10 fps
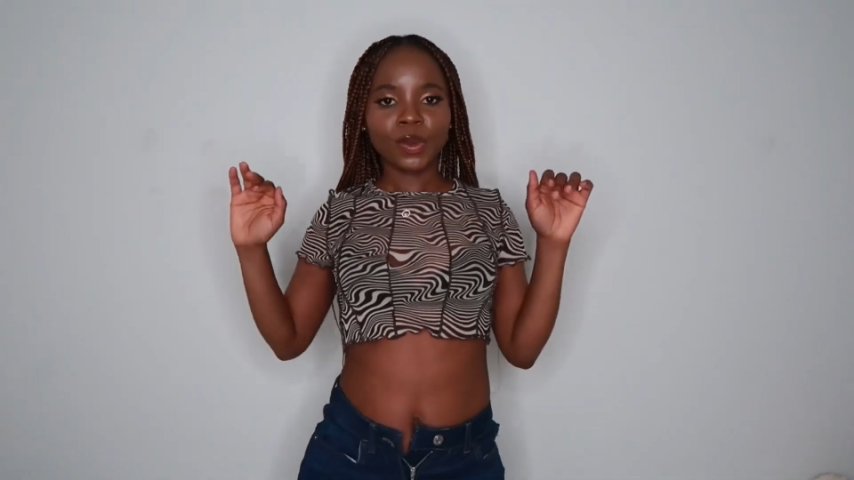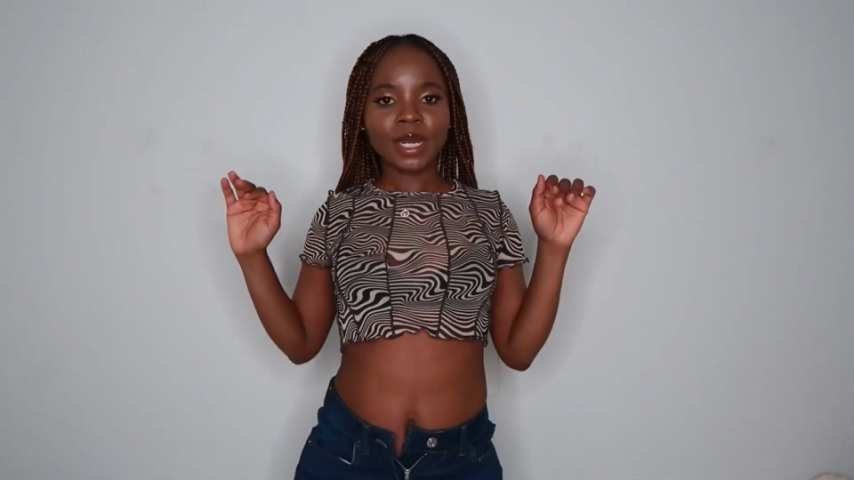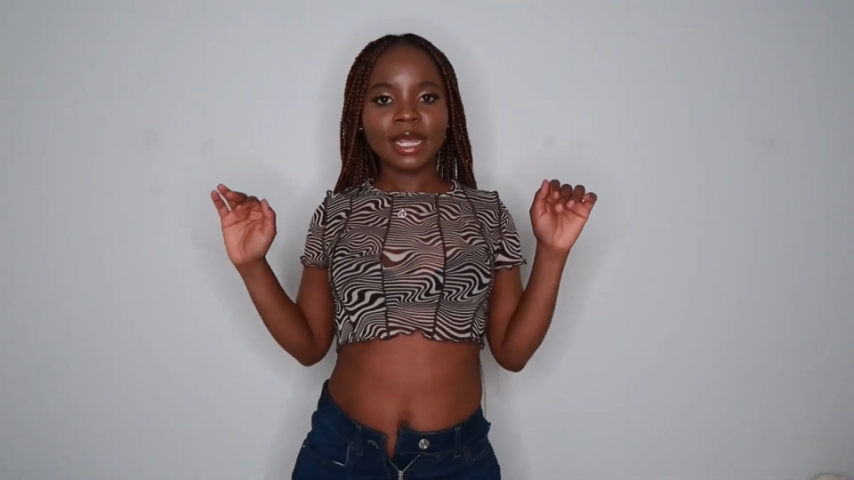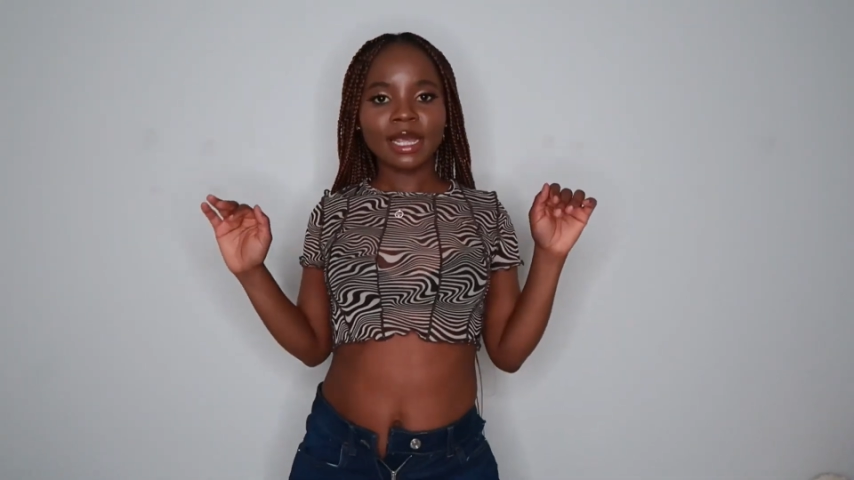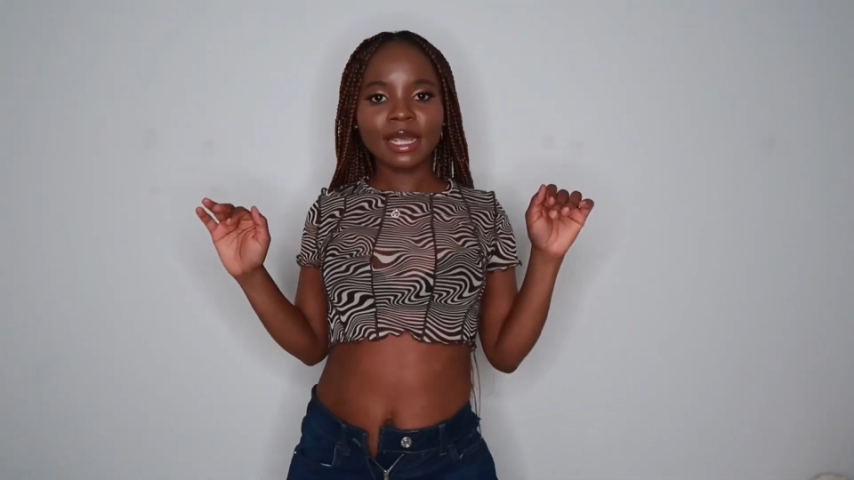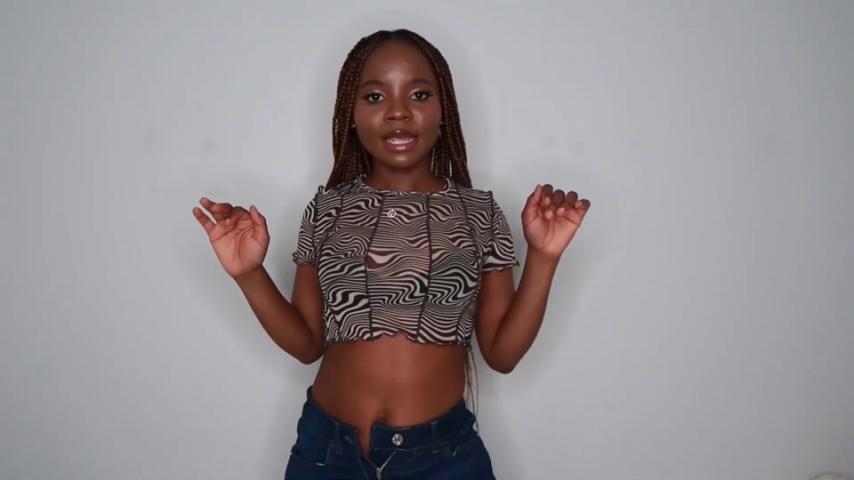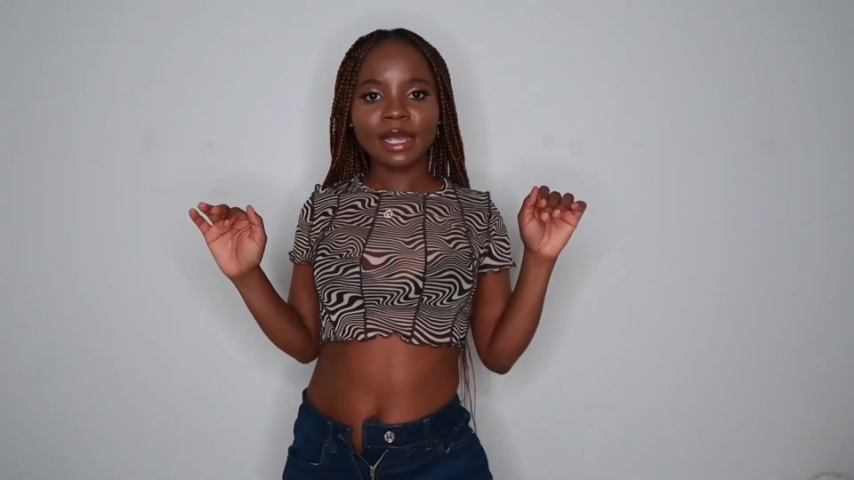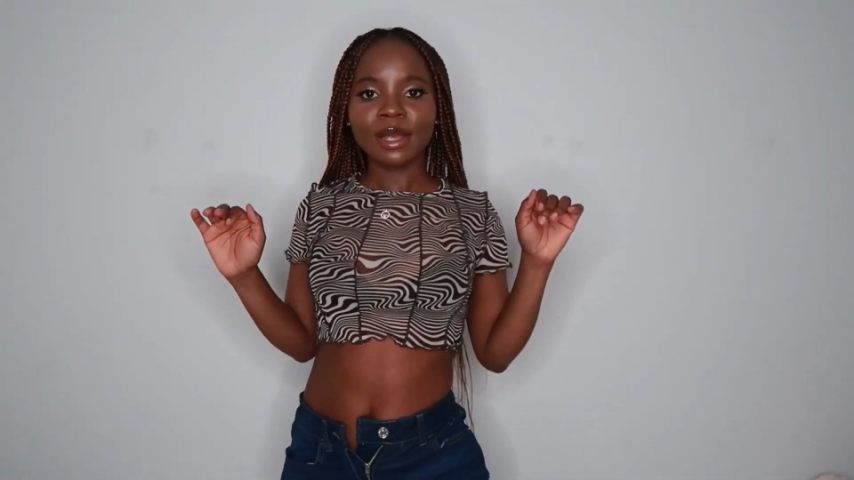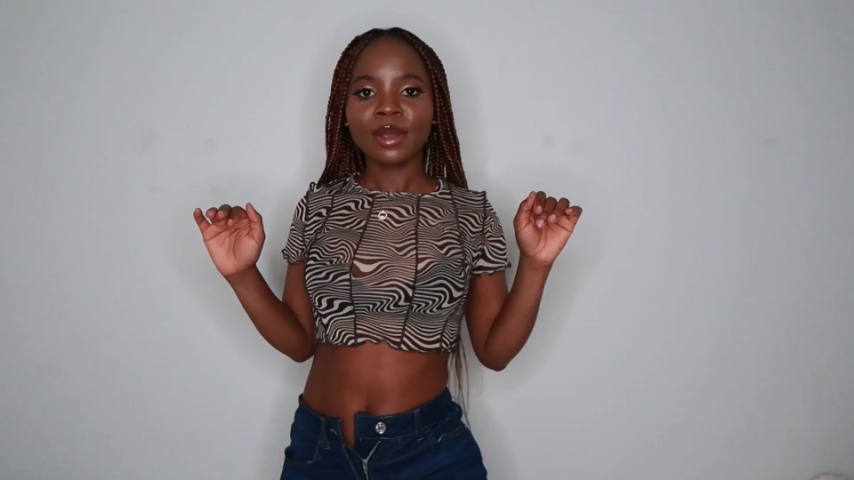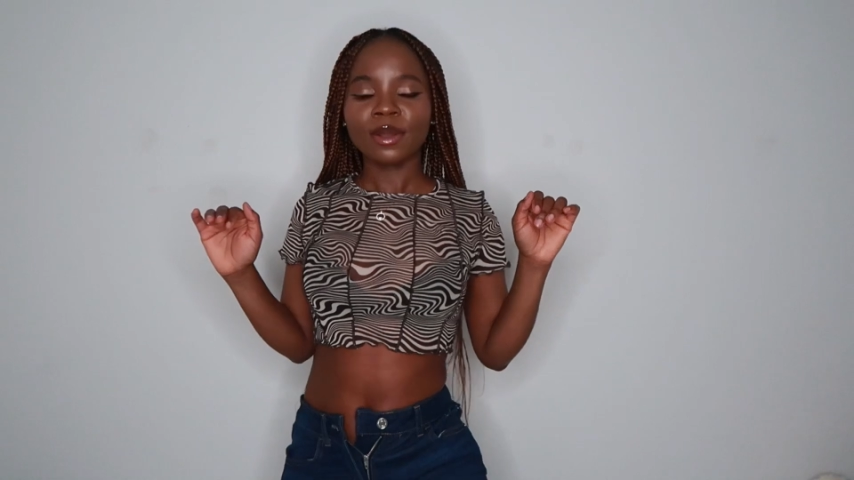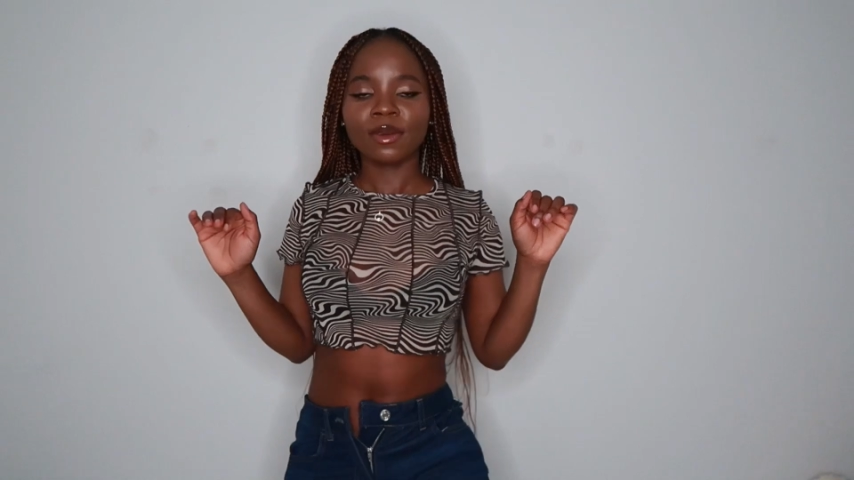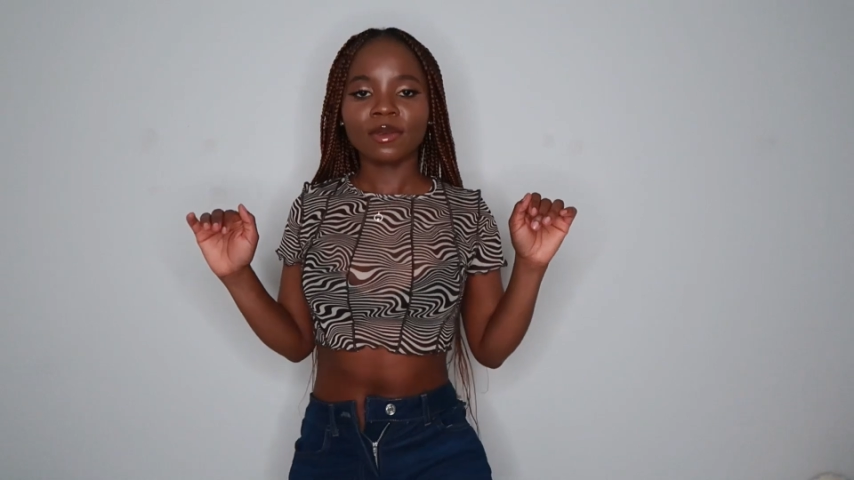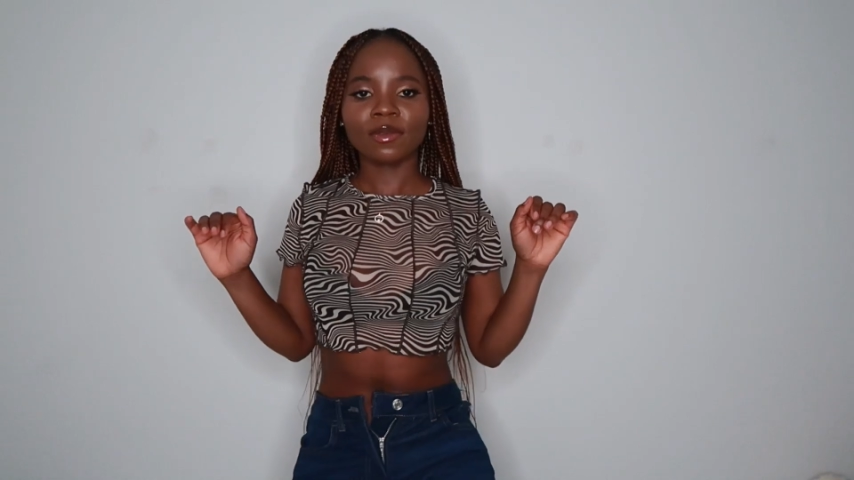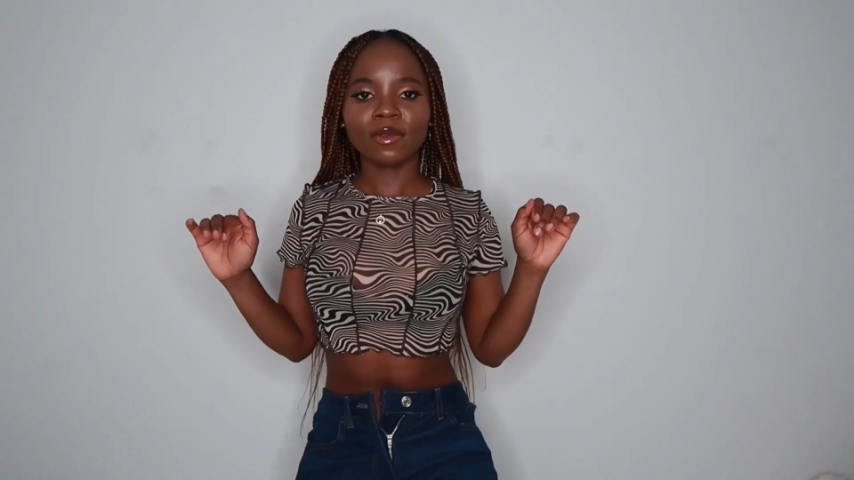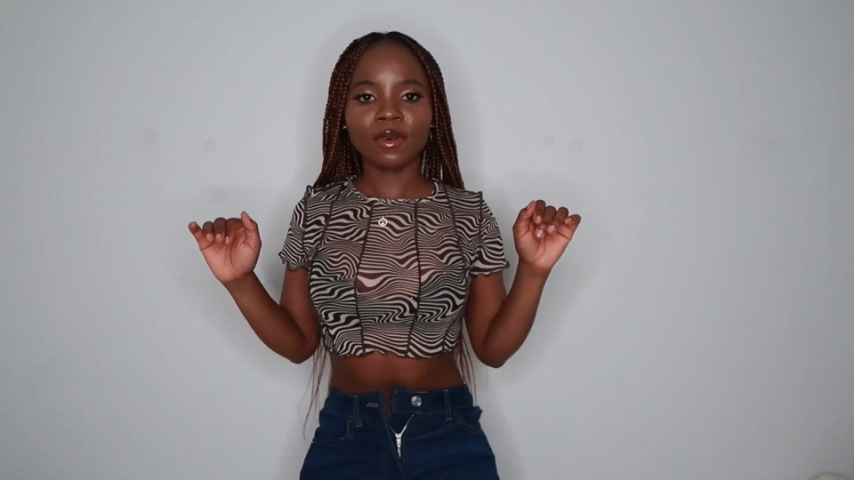3
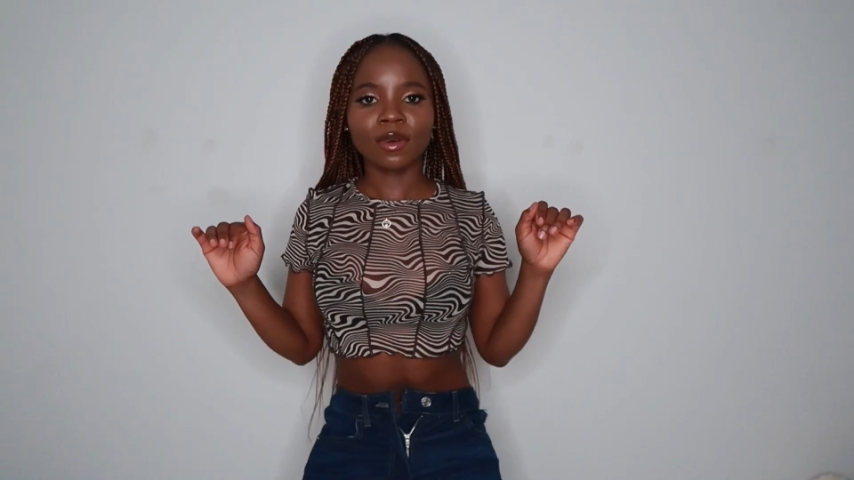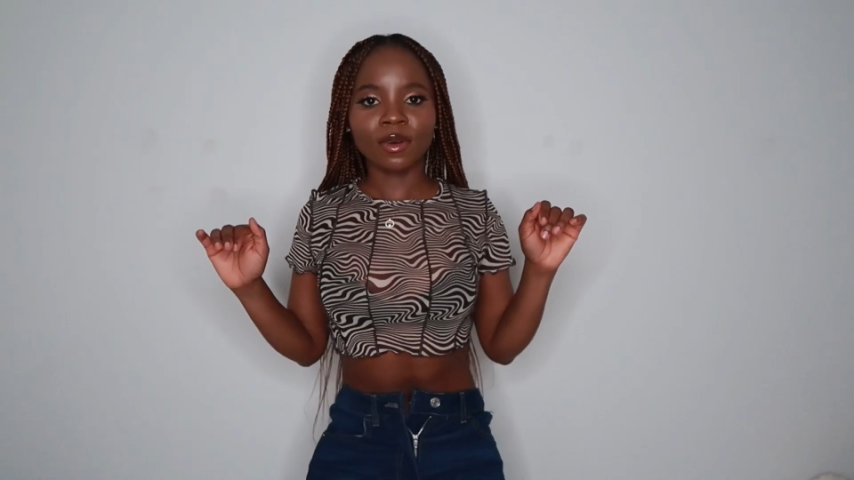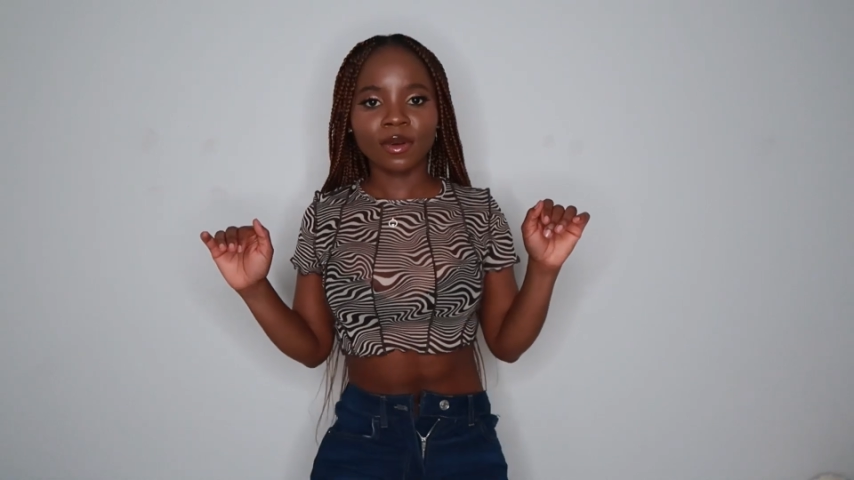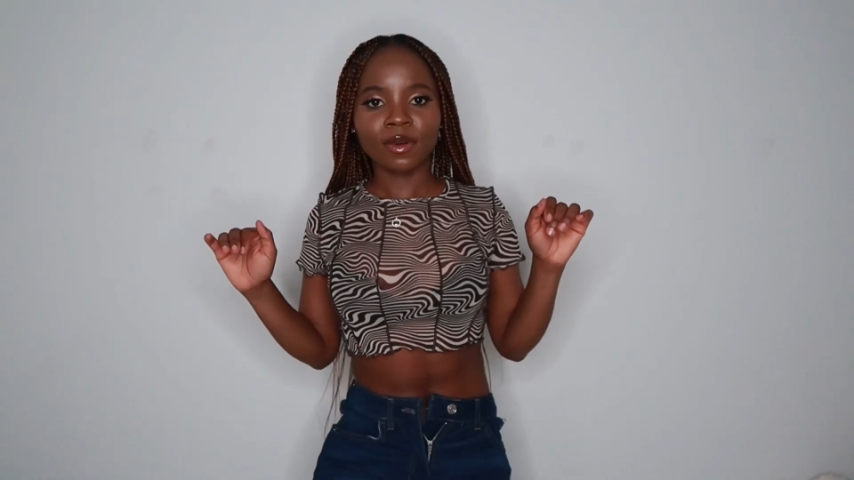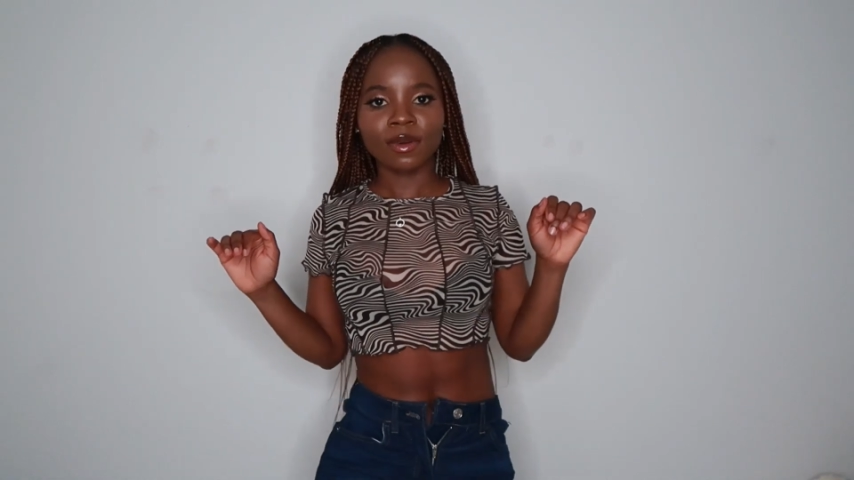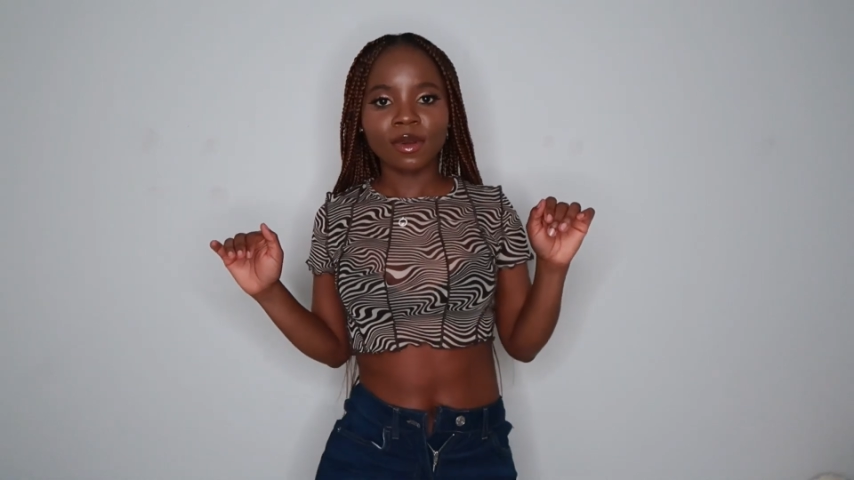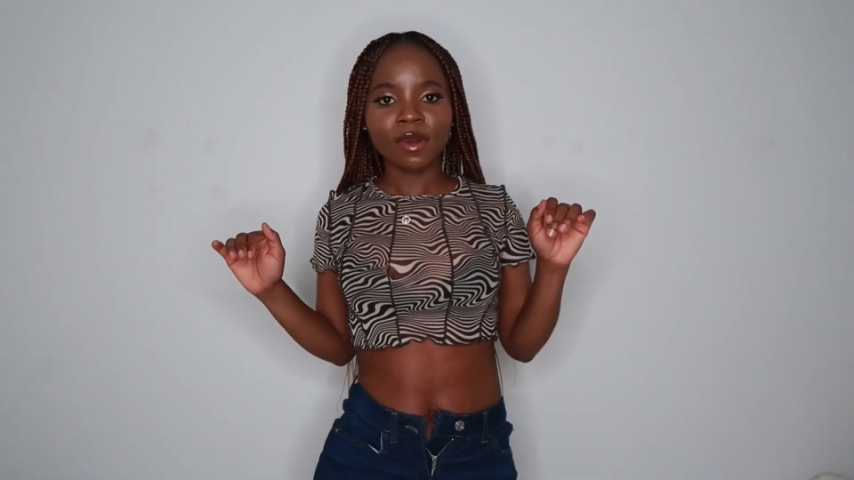4